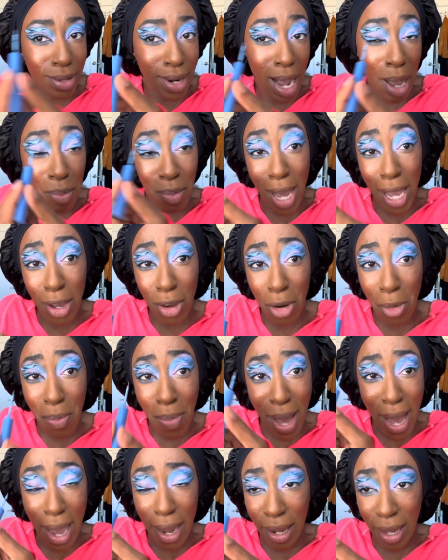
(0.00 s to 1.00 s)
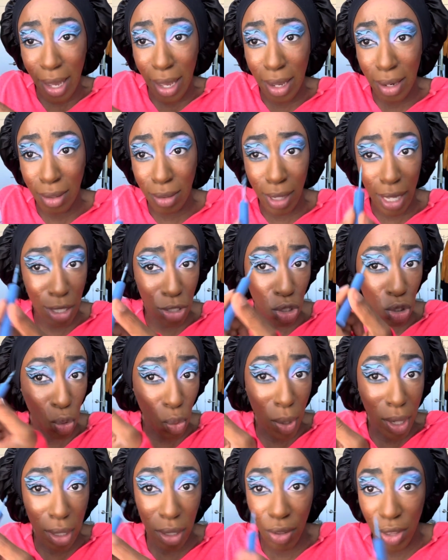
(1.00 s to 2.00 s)
I might go back and like
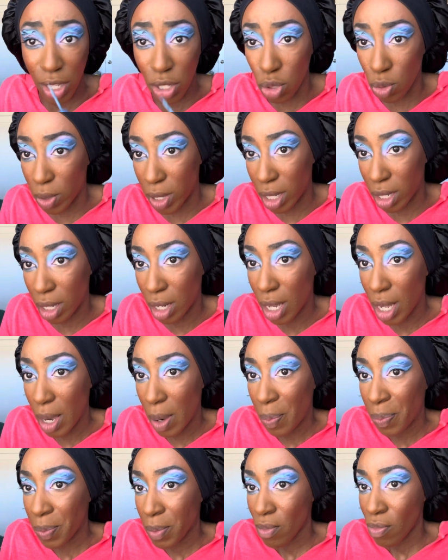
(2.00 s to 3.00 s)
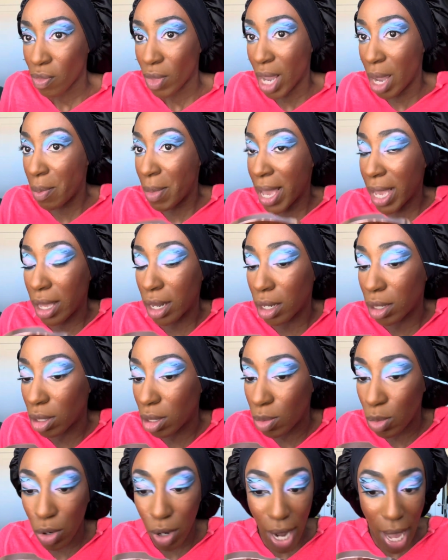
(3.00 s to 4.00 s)
squiggle this one and make it a little
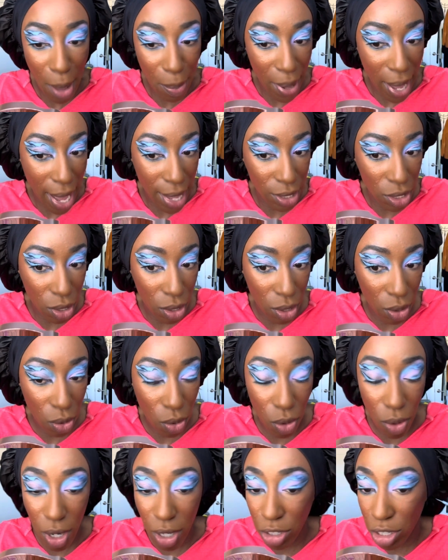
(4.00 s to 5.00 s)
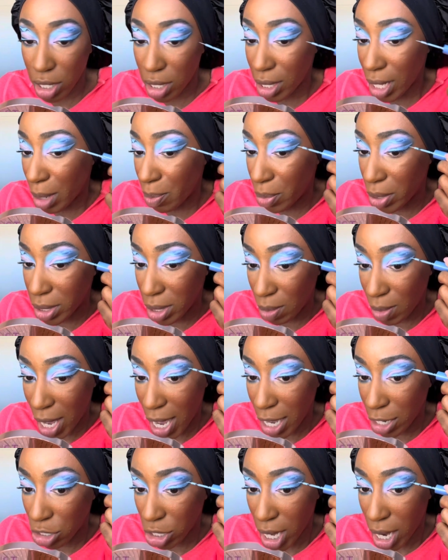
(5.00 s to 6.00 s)
more haphazard, or just like put some
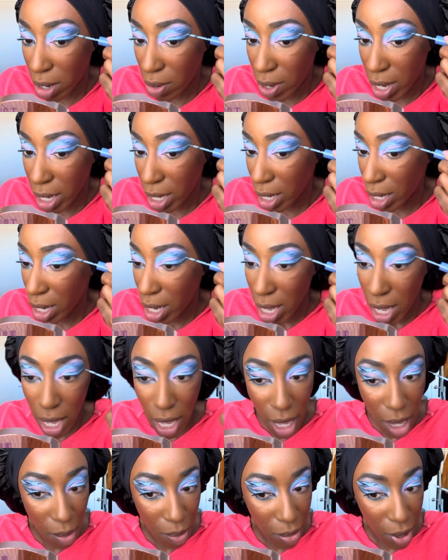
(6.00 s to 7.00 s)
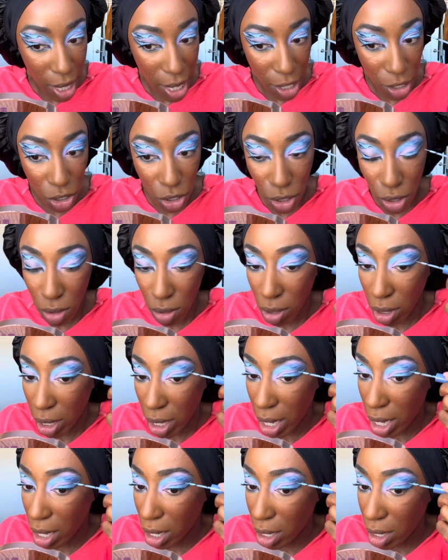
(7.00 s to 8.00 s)
eyeshadow on it. But I do
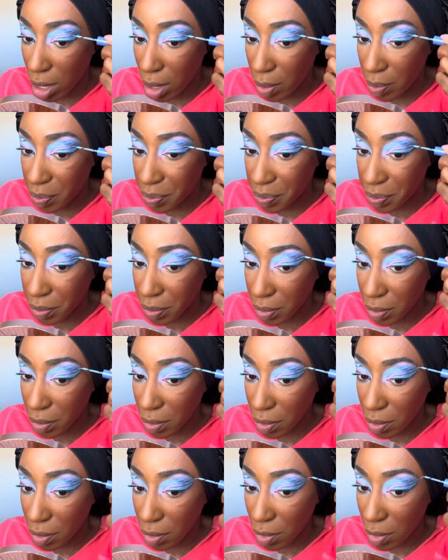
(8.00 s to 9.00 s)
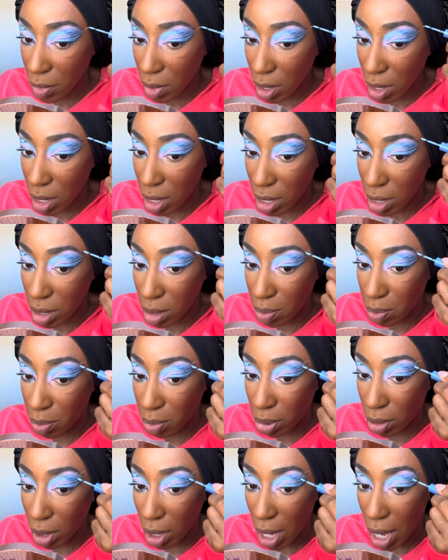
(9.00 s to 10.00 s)
like this
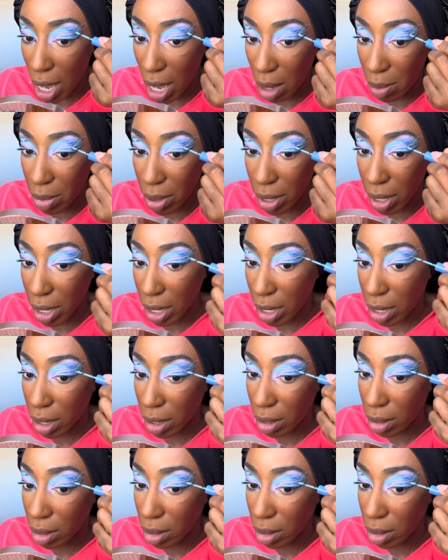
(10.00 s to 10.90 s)
blob here.